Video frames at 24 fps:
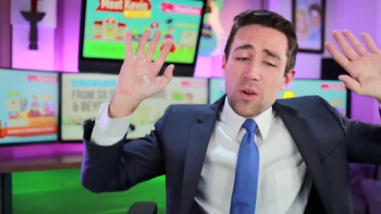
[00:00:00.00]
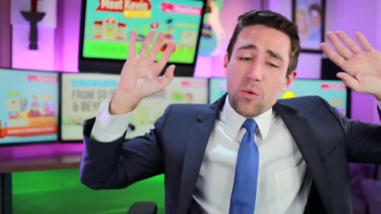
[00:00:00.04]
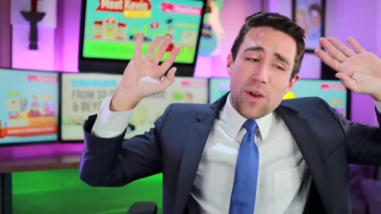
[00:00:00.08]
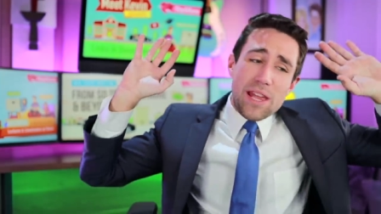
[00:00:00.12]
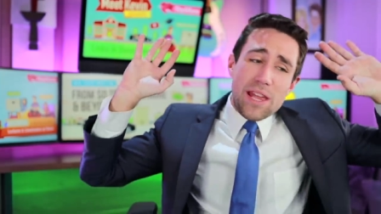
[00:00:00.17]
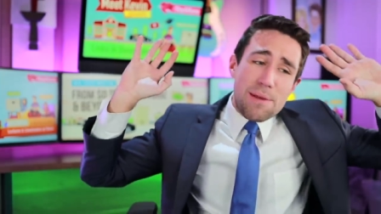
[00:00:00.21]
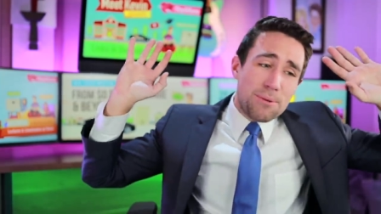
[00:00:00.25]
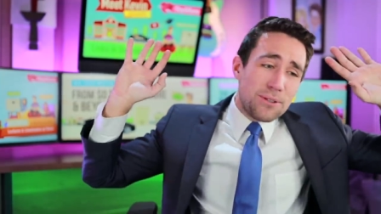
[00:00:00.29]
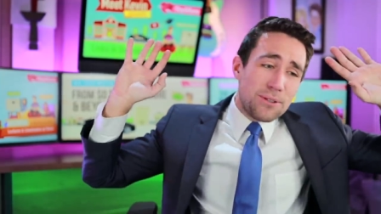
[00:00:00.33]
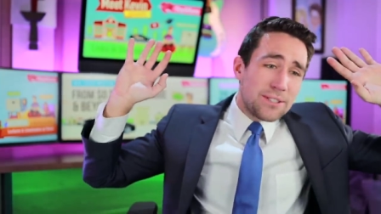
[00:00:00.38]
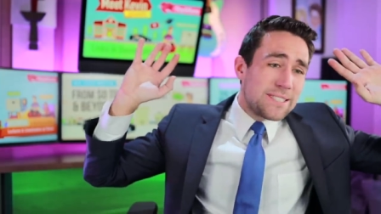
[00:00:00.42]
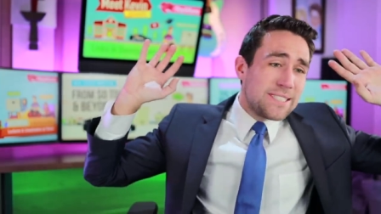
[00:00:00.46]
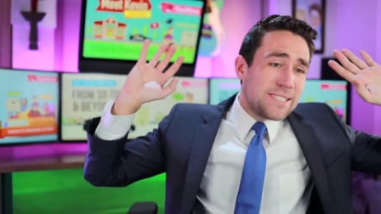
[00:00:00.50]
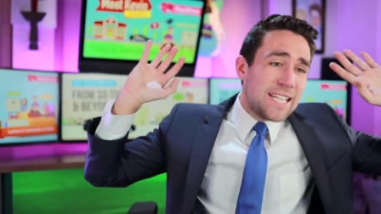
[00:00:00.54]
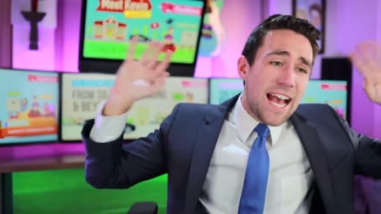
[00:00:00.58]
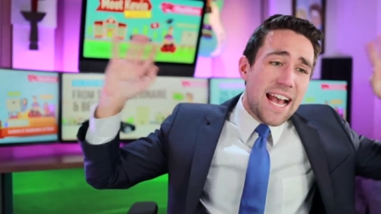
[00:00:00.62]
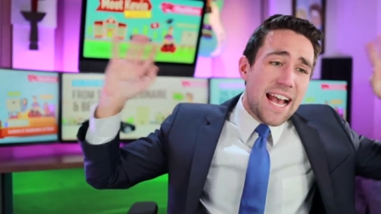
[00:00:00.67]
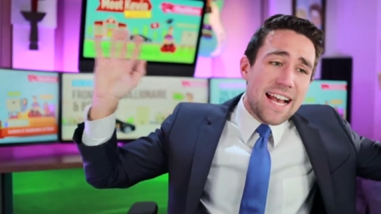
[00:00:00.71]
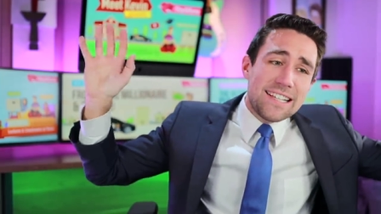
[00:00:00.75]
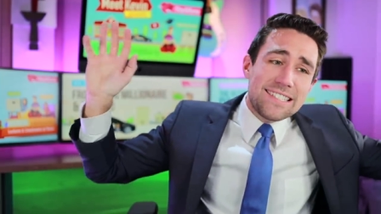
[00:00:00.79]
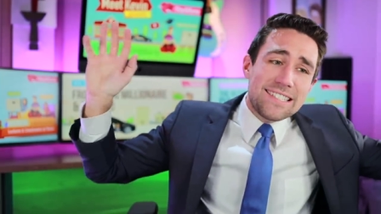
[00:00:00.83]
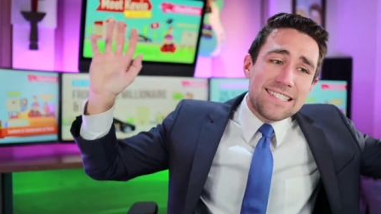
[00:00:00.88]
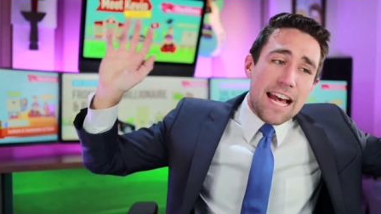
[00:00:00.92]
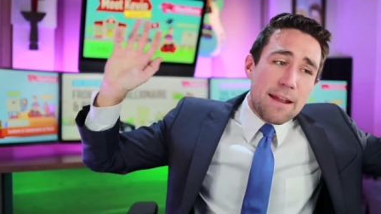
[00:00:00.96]
Webull
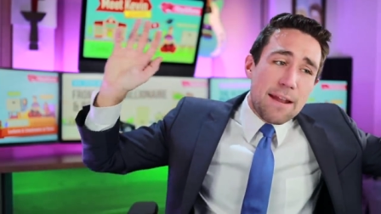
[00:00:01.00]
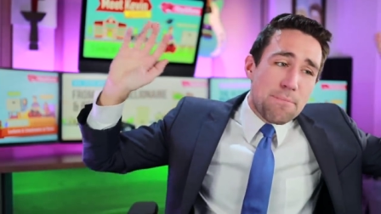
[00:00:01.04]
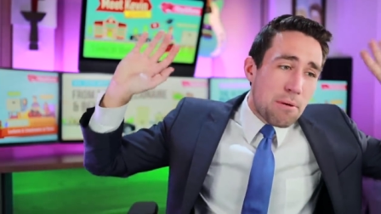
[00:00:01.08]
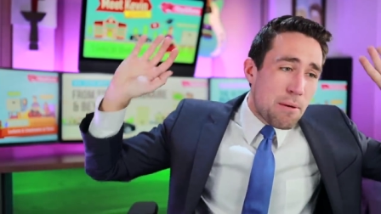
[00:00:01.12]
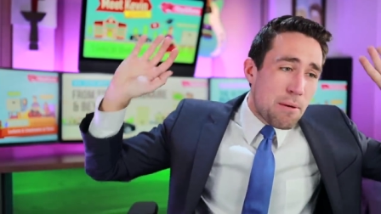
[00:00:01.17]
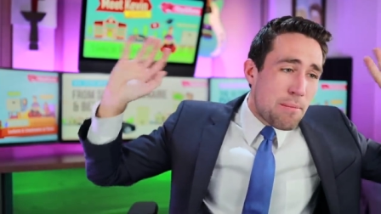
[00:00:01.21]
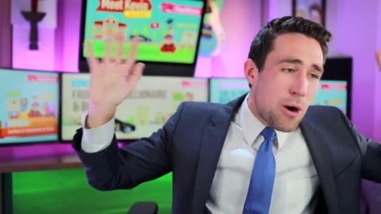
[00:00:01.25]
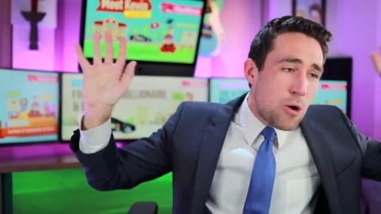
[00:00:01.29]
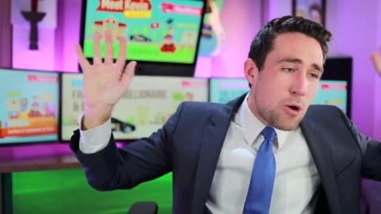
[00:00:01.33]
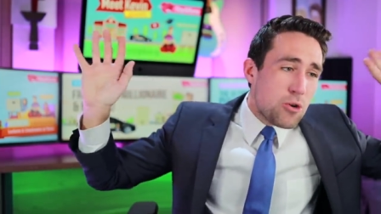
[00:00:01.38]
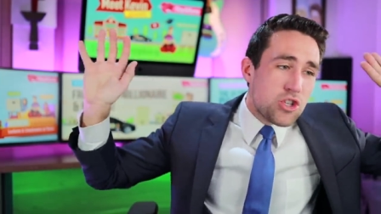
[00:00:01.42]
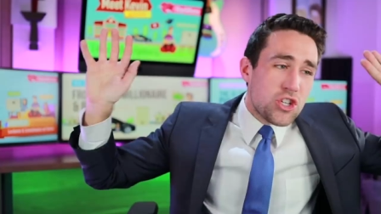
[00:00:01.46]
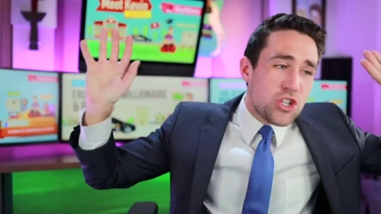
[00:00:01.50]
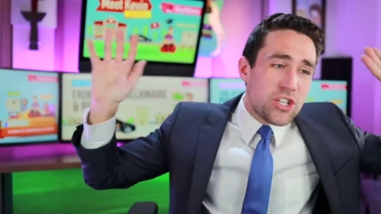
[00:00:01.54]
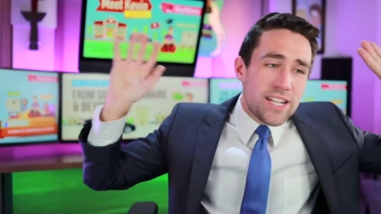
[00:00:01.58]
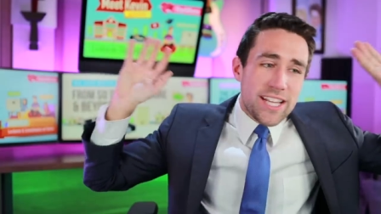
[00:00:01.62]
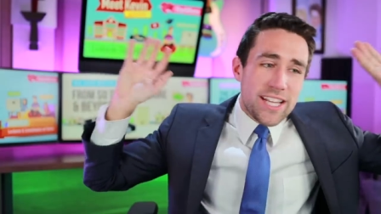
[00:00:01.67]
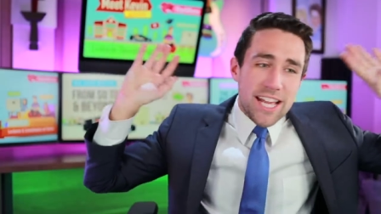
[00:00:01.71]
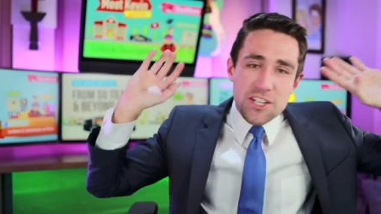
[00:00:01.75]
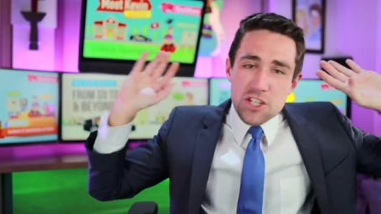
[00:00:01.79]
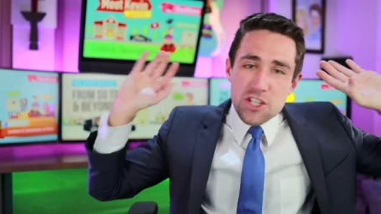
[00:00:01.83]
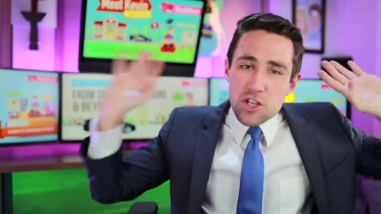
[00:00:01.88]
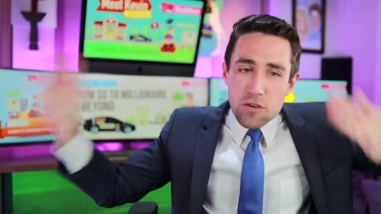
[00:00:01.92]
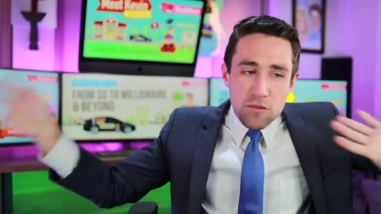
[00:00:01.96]
says that promotion to
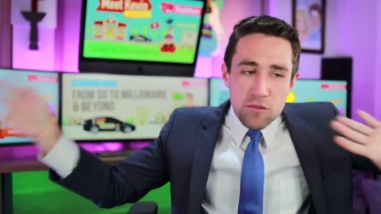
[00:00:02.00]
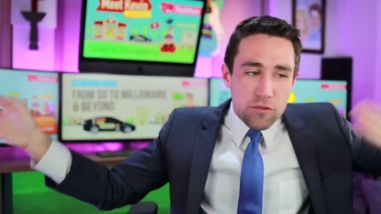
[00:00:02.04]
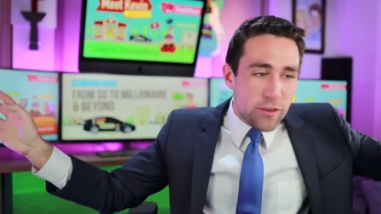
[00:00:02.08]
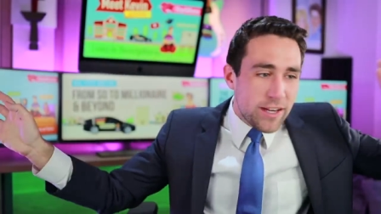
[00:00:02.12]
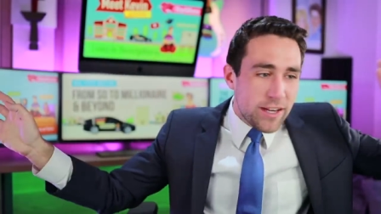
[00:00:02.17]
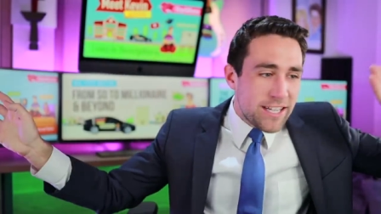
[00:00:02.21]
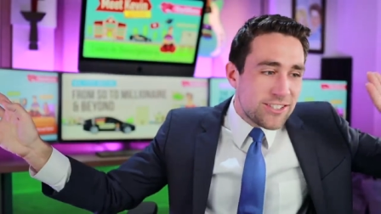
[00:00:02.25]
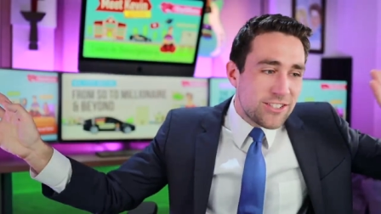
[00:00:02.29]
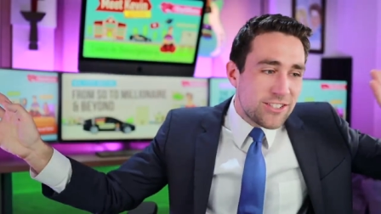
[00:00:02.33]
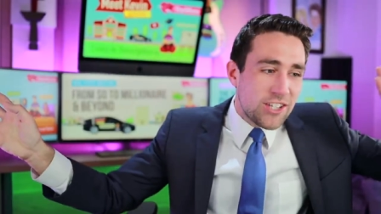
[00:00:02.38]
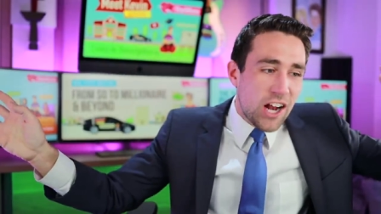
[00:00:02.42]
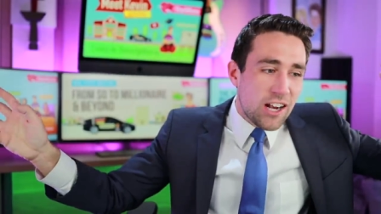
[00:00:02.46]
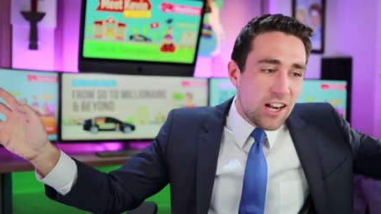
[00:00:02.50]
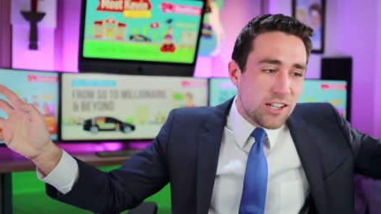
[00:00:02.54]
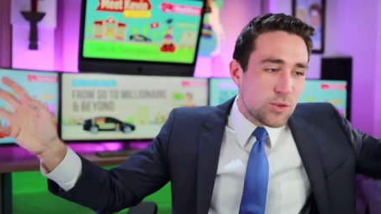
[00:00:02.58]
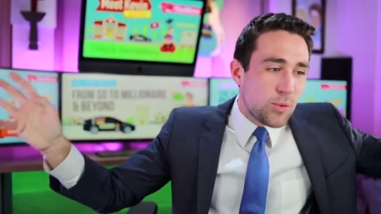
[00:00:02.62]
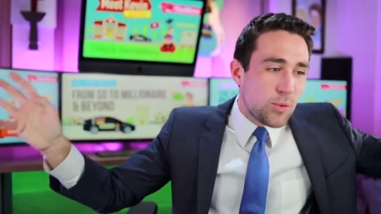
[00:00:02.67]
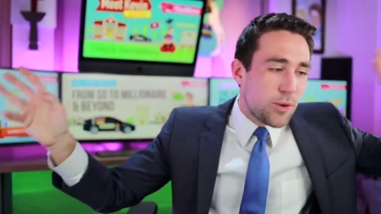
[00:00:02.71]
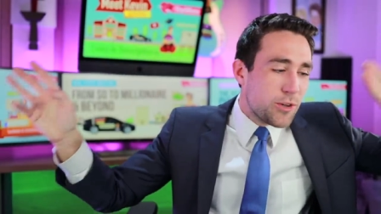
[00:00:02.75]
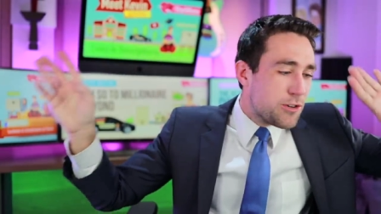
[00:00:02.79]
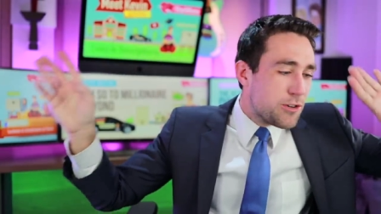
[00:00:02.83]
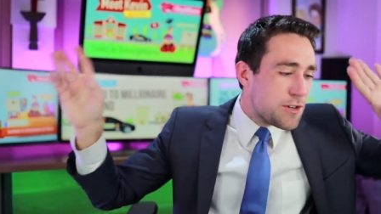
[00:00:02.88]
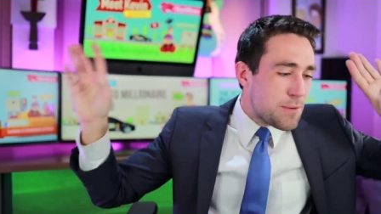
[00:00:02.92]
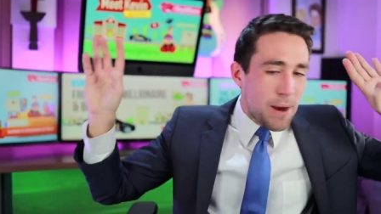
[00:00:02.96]
get two free stocks
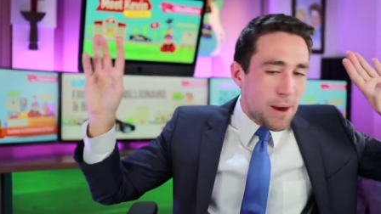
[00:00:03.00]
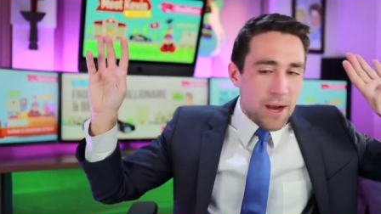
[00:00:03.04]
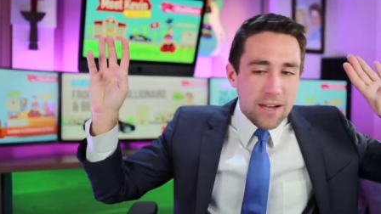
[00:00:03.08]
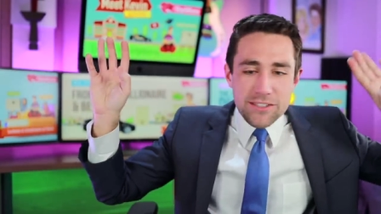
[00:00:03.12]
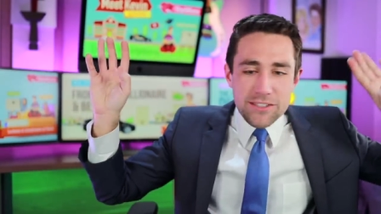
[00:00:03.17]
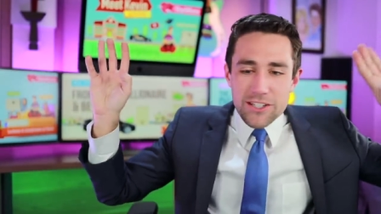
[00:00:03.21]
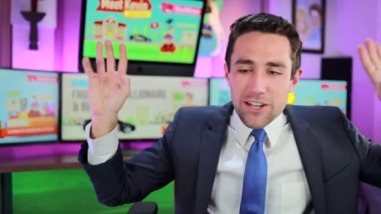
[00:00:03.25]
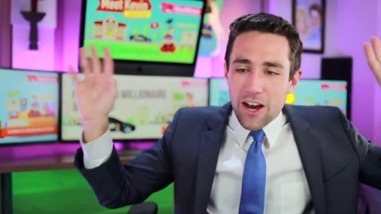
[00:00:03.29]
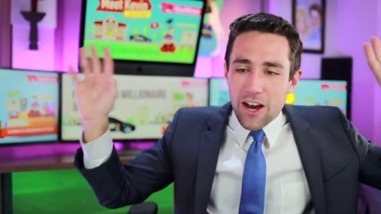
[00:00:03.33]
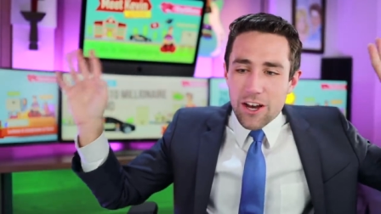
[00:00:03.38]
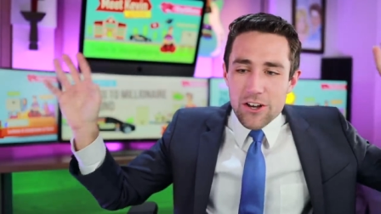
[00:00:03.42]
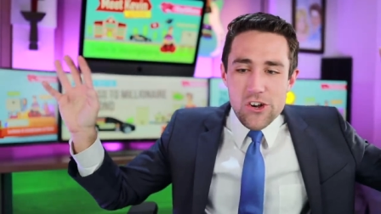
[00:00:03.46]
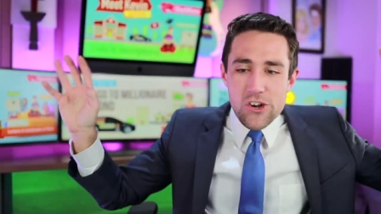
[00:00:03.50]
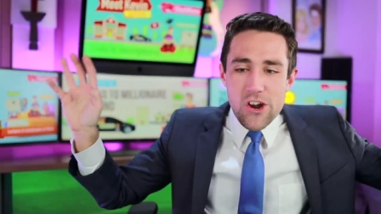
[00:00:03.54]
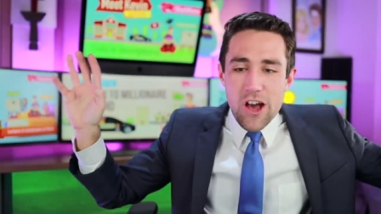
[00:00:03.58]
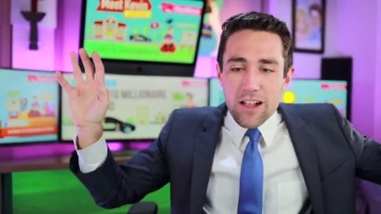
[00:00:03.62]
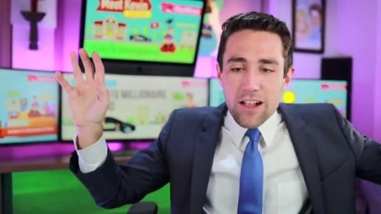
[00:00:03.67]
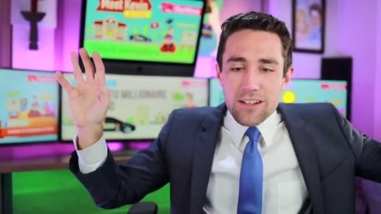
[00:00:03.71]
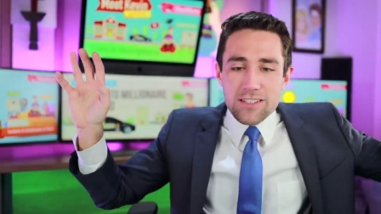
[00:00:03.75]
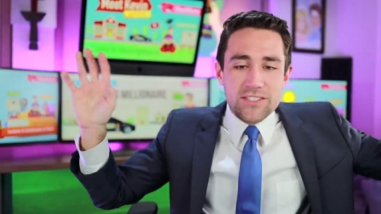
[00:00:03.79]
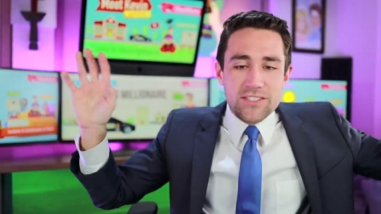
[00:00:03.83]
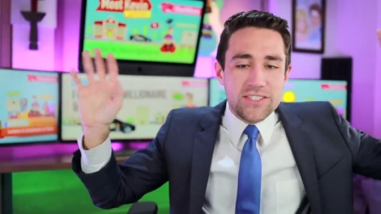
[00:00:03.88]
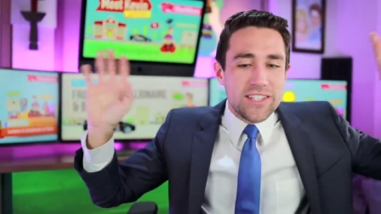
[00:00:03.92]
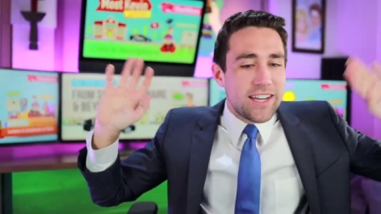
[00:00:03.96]
when you deposit
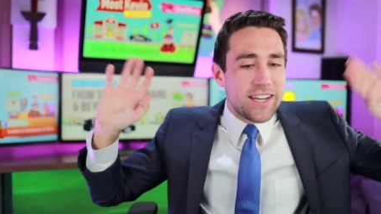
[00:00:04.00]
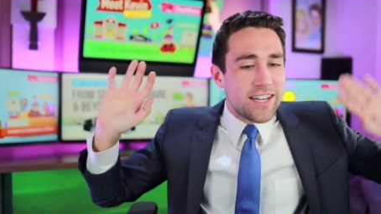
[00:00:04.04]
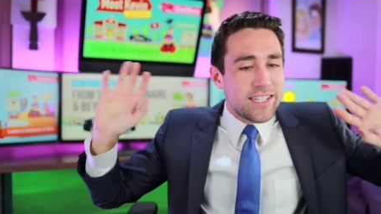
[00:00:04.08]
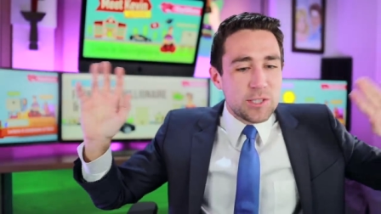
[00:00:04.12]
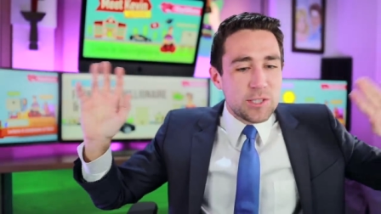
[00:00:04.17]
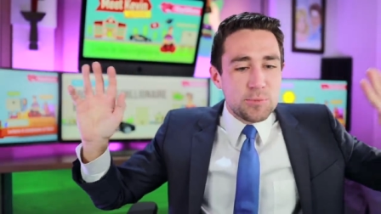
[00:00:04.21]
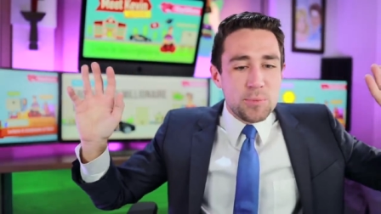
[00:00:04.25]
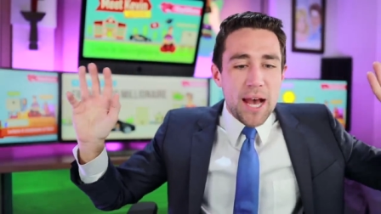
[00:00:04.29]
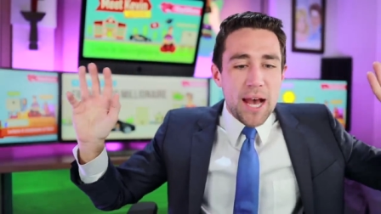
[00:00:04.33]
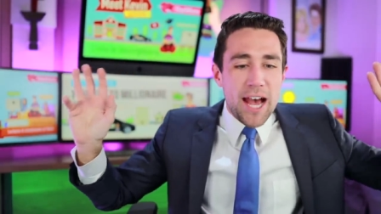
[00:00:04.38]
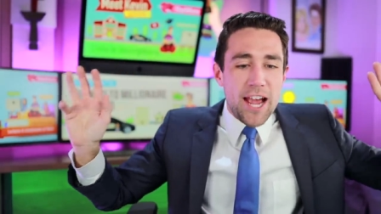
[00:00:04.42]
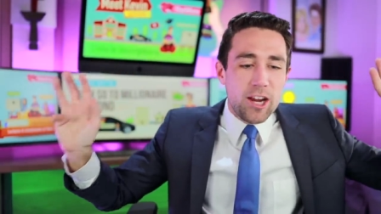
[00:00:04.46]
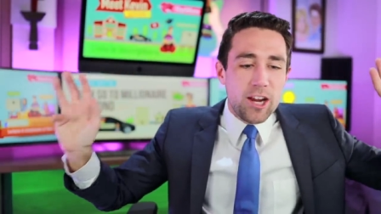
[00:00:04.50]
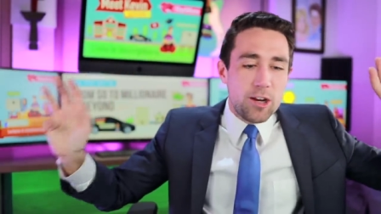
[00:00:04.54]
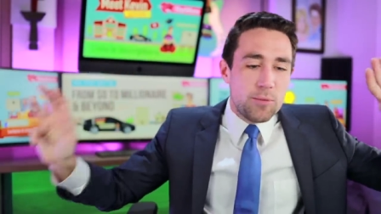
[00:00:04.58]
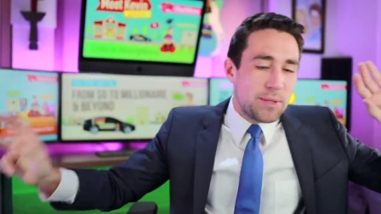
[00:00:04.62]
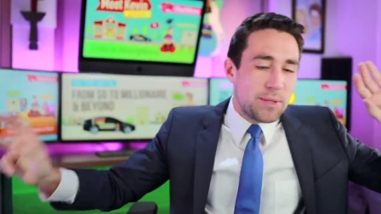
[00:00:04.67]
$100 is gonna expire,